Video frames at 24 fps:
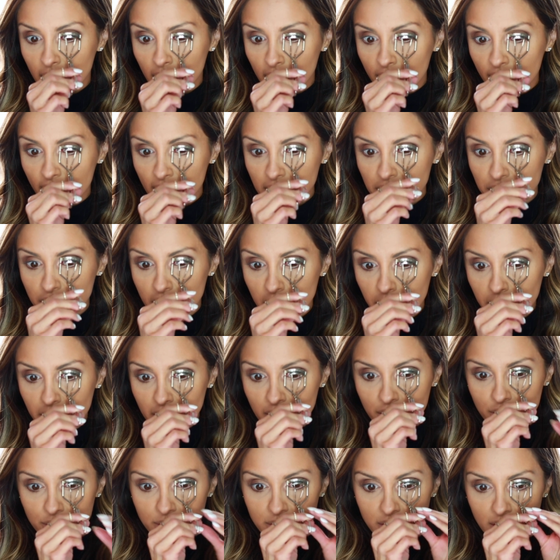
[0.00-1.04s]
I've actually been
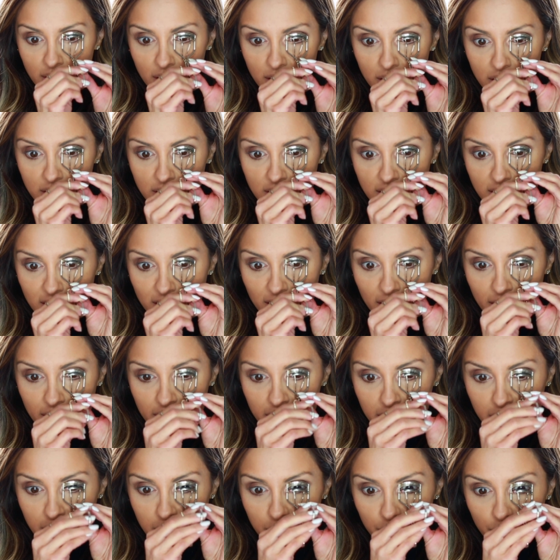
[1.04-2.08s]
using
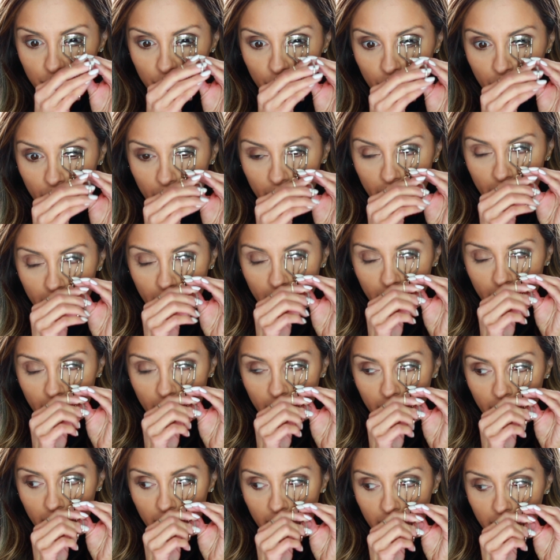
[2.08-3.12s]
Latisse
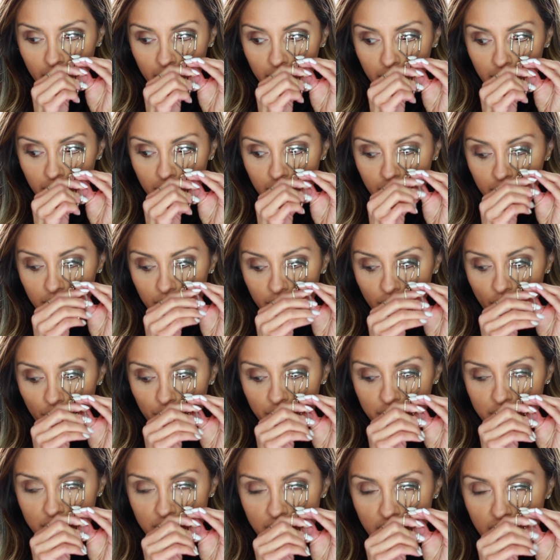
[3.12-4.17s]
for
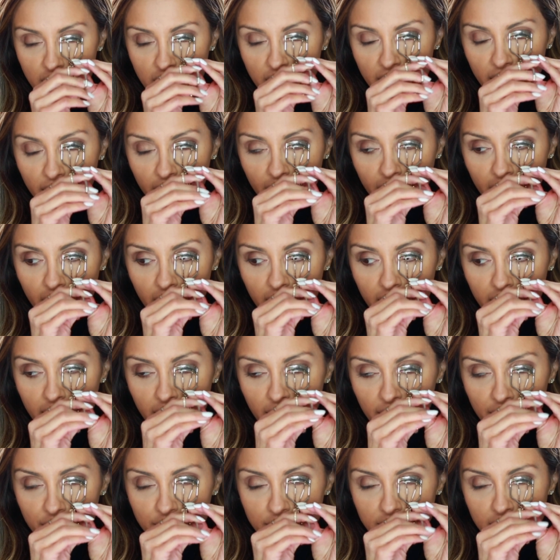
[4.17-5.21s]
almost a year.
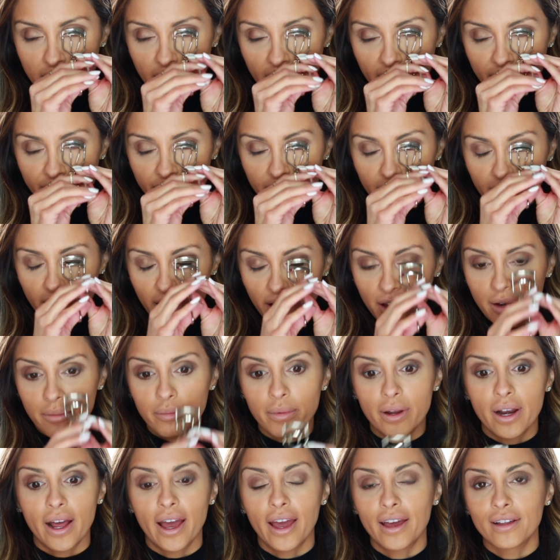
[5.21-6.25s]
I use it off and on,
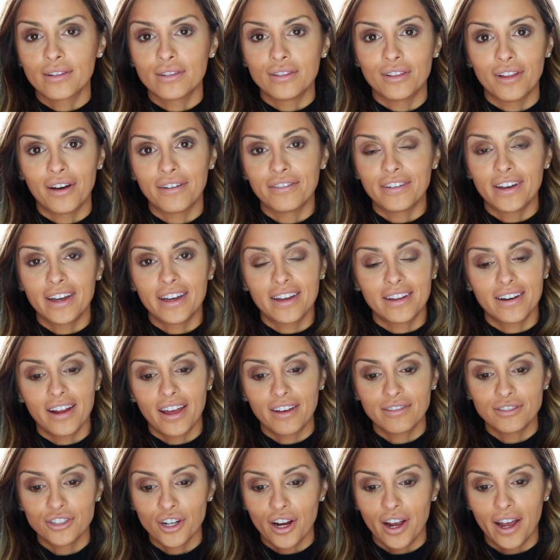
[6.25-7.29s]
but I love it.
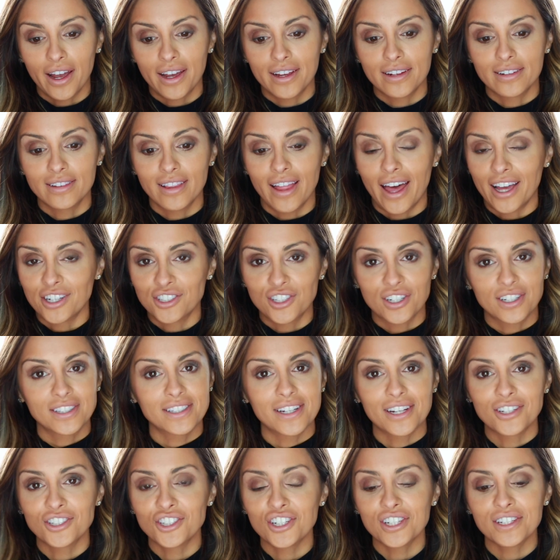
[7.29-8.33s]
I've tried lash
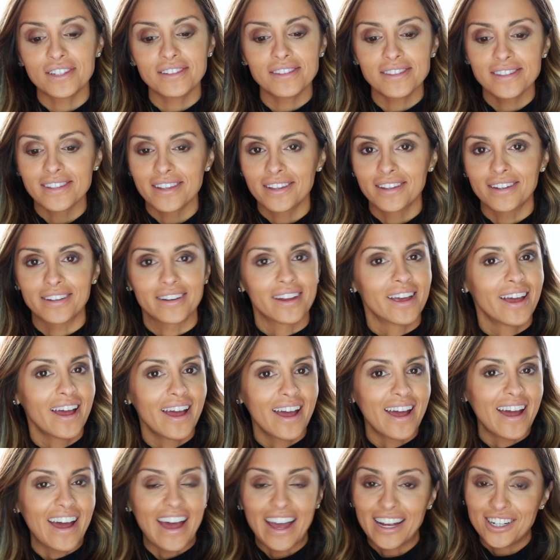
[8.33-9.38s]
extensions and
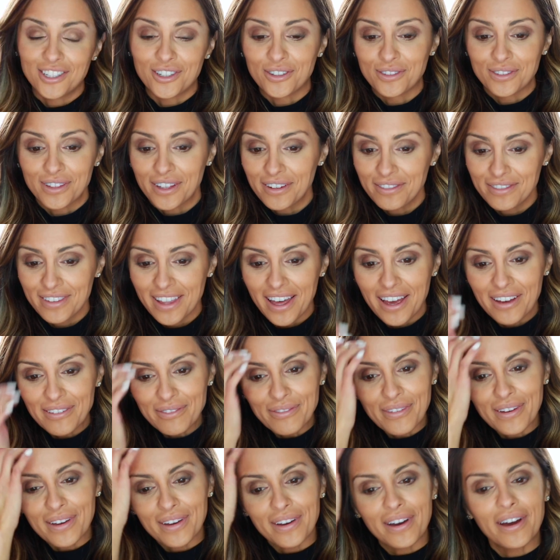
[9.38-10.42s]
I don't love
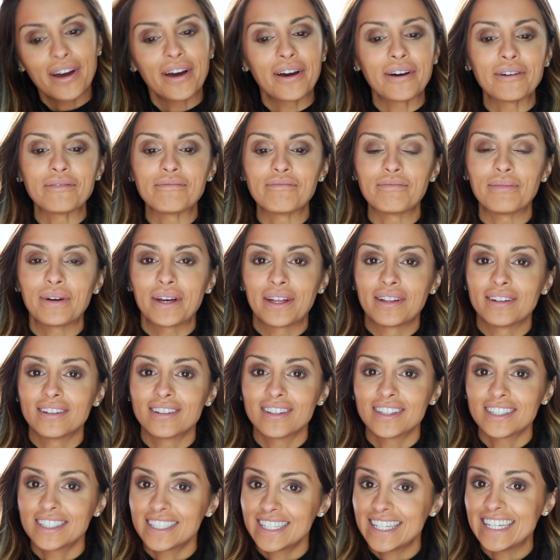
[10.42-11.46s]
them, but
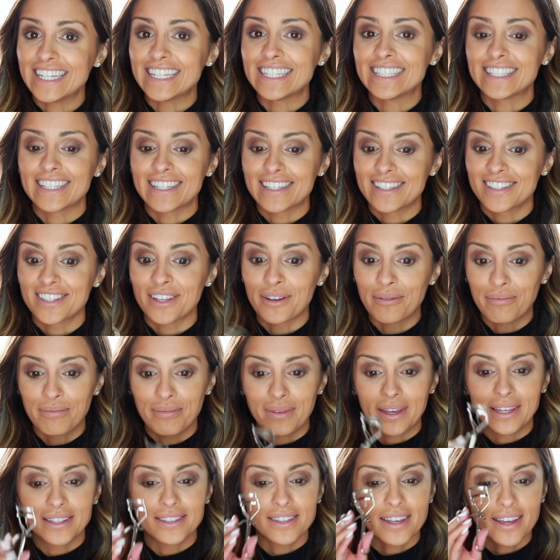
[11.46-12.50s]
Latisse is
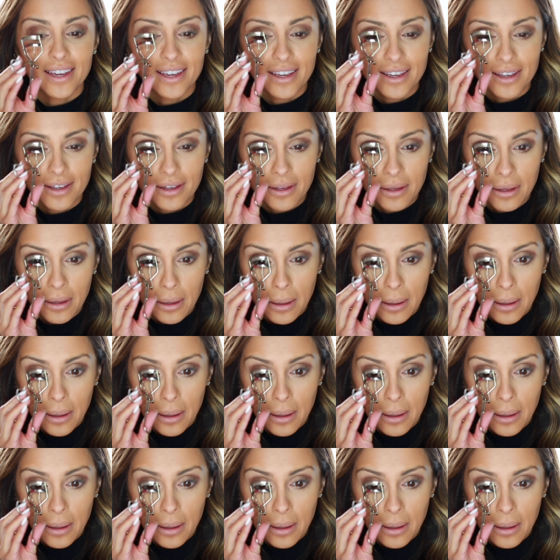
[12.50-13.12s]
amazing.